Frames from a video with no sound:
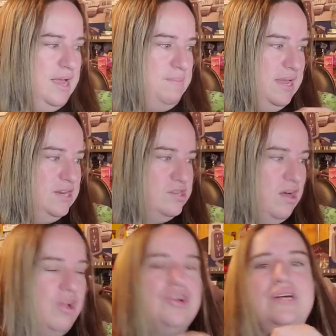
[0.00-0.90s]
I paid a
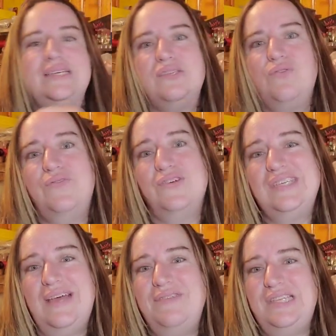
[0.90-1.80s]
dollar. It sold for
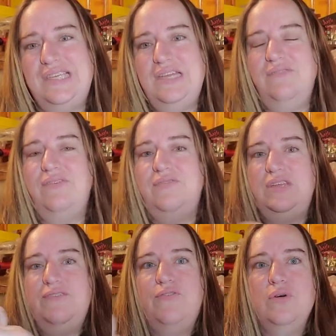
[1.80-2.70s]

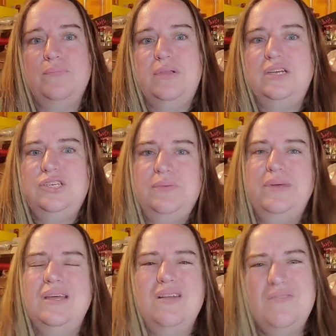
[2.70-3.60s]
$17.54 plus
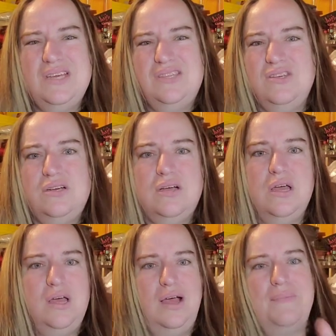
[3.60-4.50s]
shipping. It only took
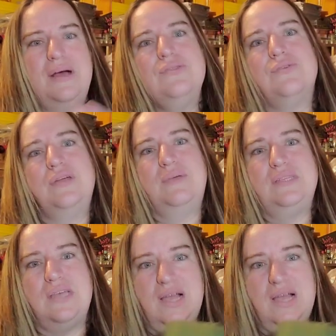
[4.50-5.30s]
about three months.